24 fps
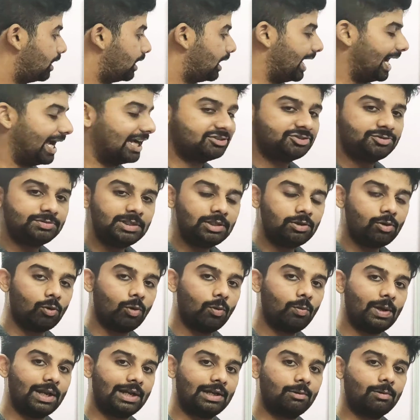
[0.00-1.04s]
as we know,
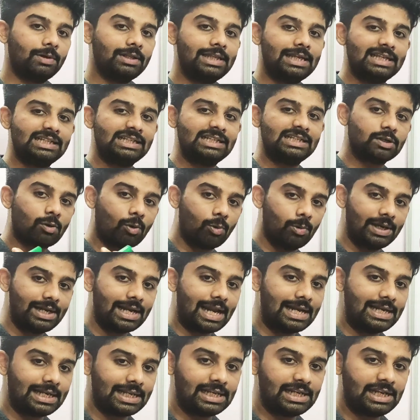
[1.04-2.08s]
whenever there is a
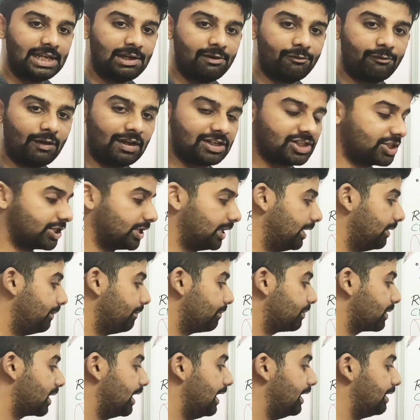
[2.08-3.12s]
COVID-19 infection,
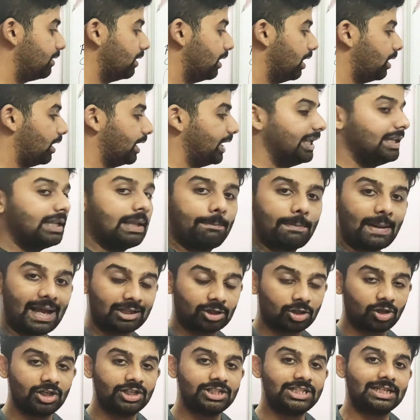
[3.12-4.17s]
in the
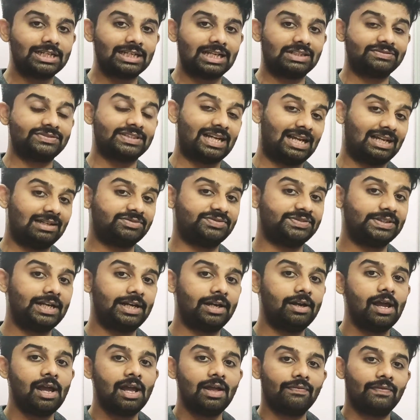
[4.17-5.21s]
pathology class I have
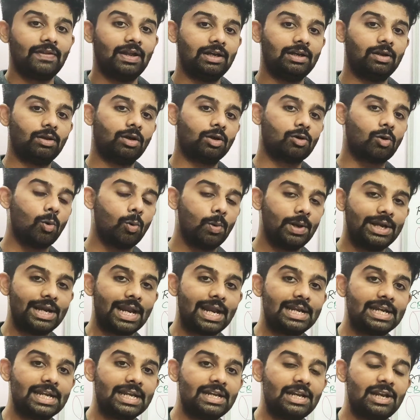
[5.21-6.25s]
said that
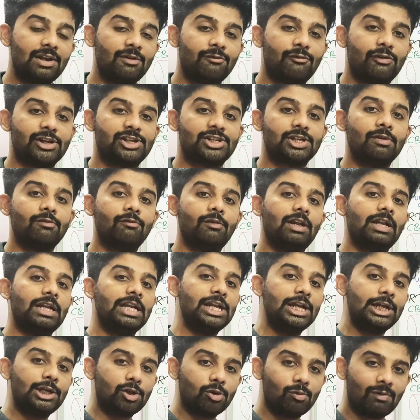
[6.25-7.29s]
COVID-19 infection will
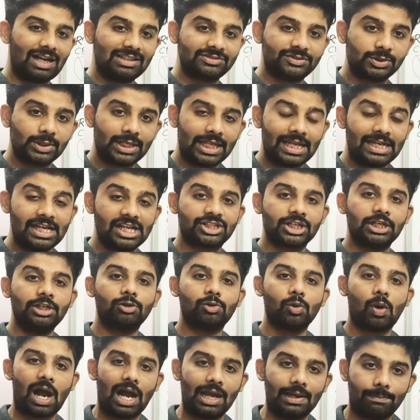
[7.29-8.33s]
lead to vasodilation, to
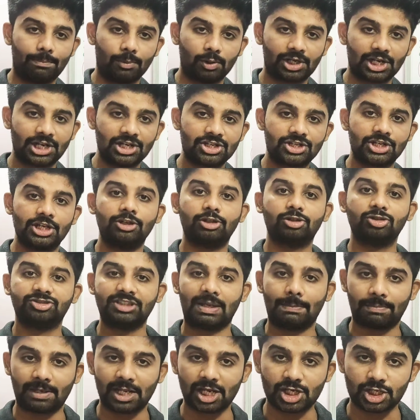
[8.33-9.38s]
hypotension, to
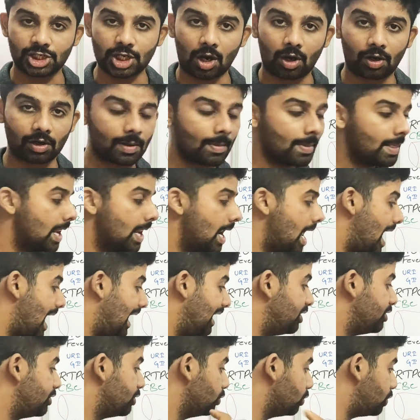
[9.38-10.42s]
septic shock,
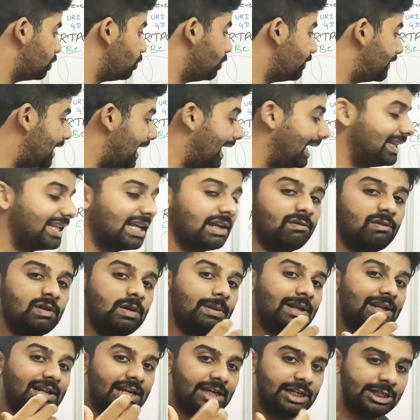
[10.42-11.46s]
and due to that there will
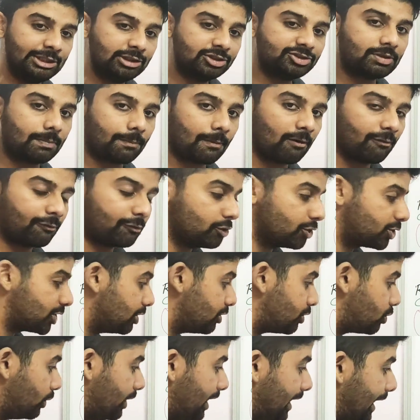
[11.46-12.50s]
be reduced perfusion
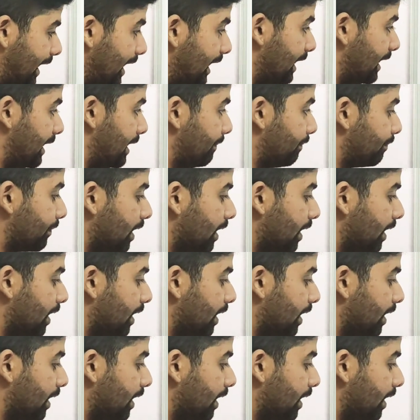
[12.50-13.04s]
to the kidney.